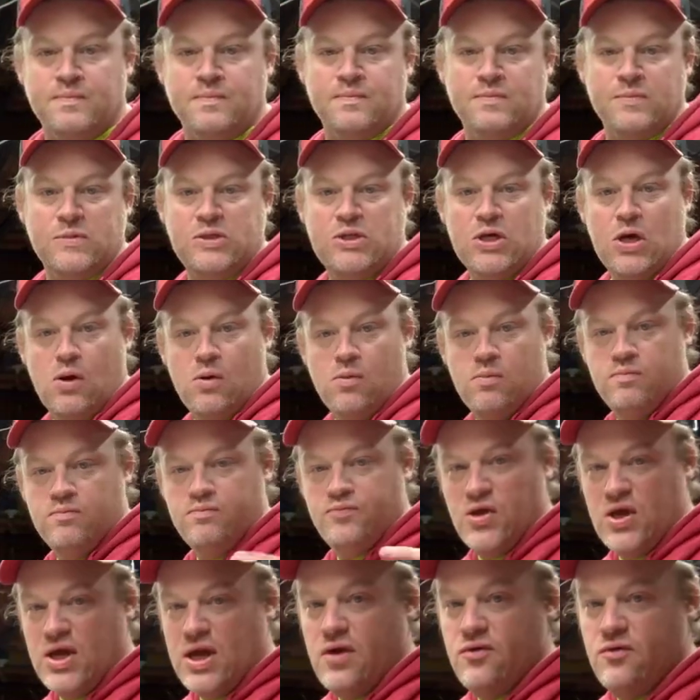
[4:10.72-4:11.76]
So
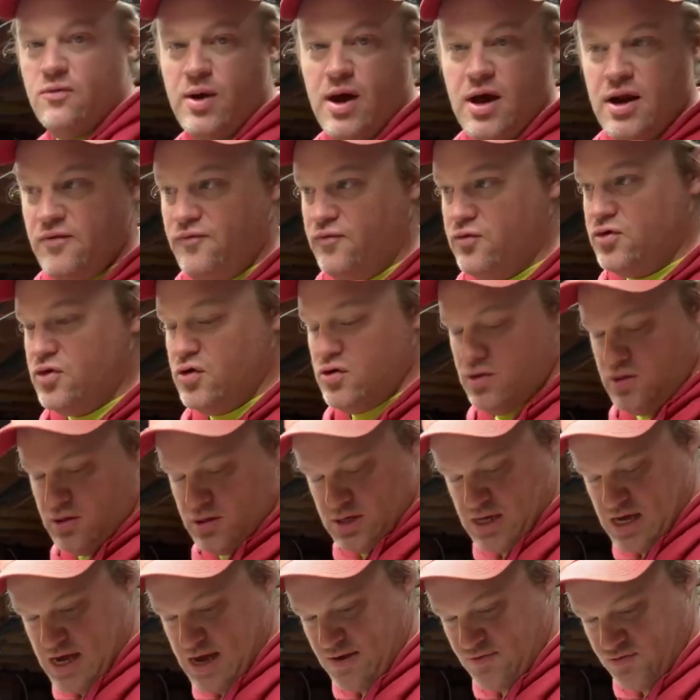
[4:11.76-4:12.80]
thank everybody for tuning in the
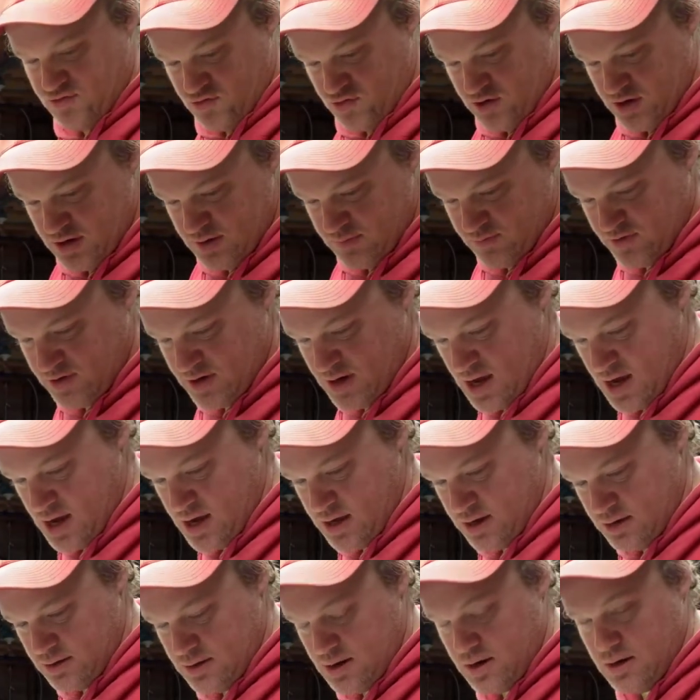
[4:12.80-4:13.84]
live stream
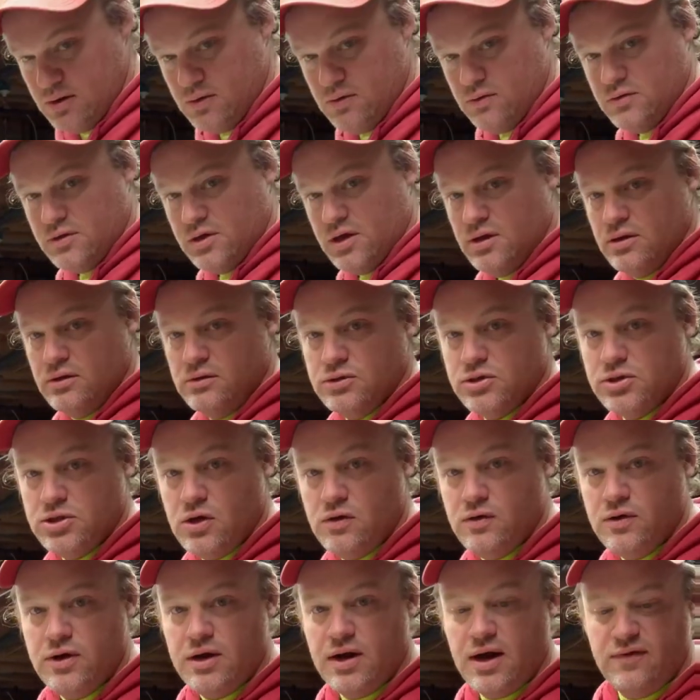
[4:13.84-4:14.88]
tonight. I know it's getting a little slow
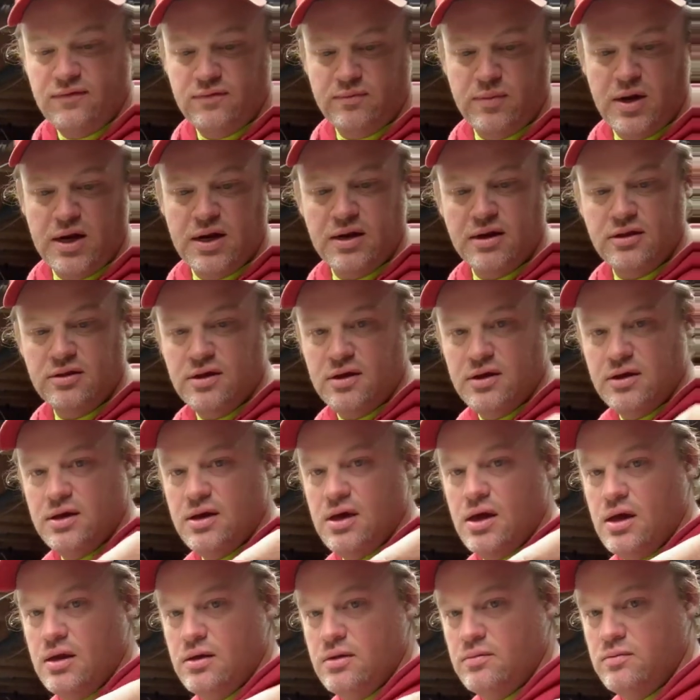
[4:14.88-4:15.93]
here. I haven't made anything
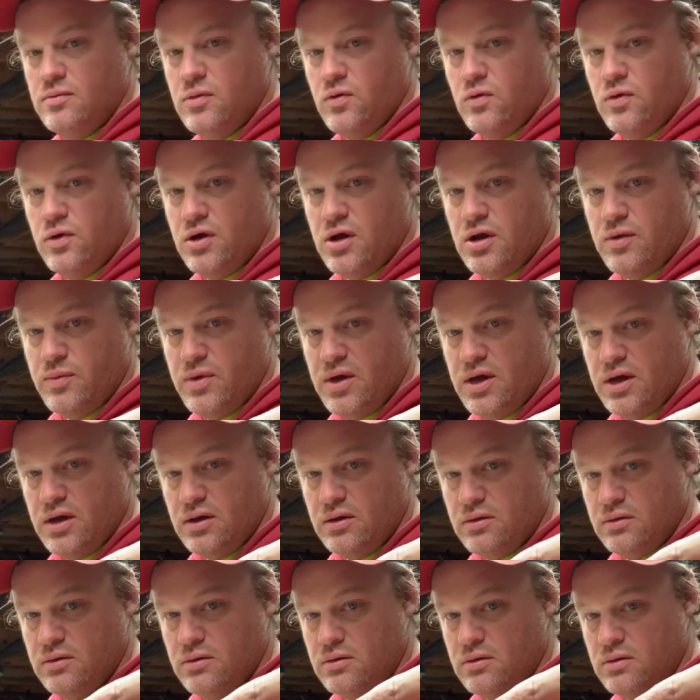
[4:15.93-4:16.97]
yet, but we're gonna make
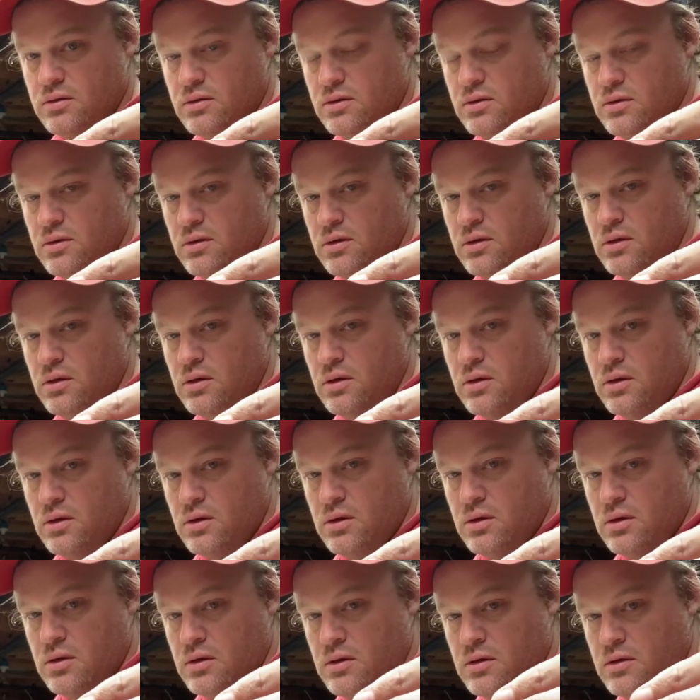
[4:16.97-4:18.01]

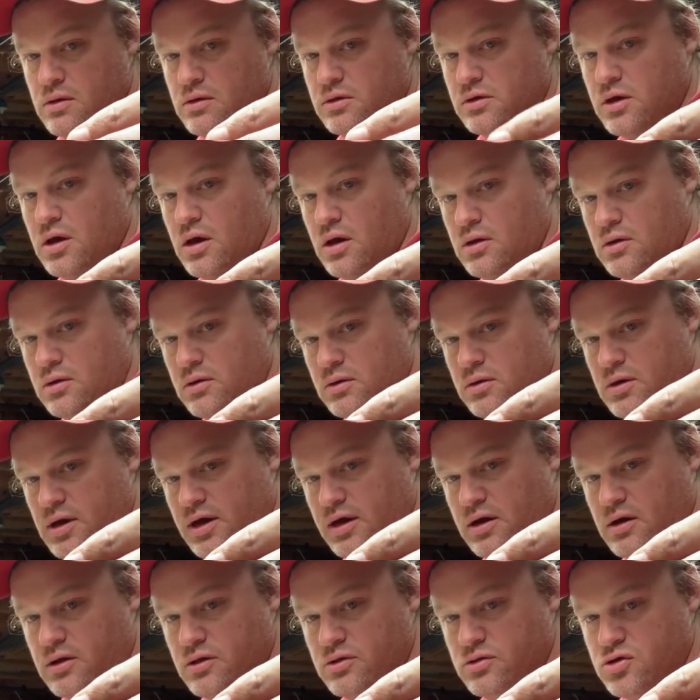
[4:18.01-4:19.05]
this color. I
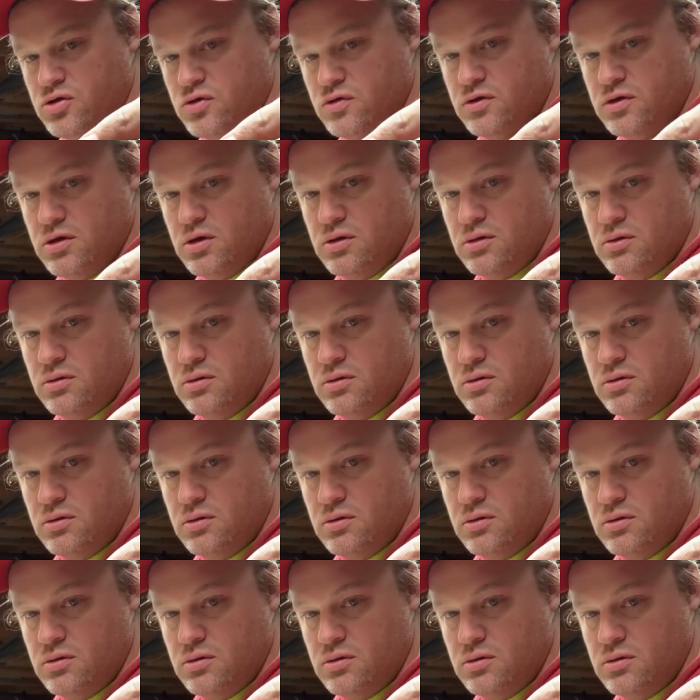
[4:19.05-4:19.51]
call it Juicy.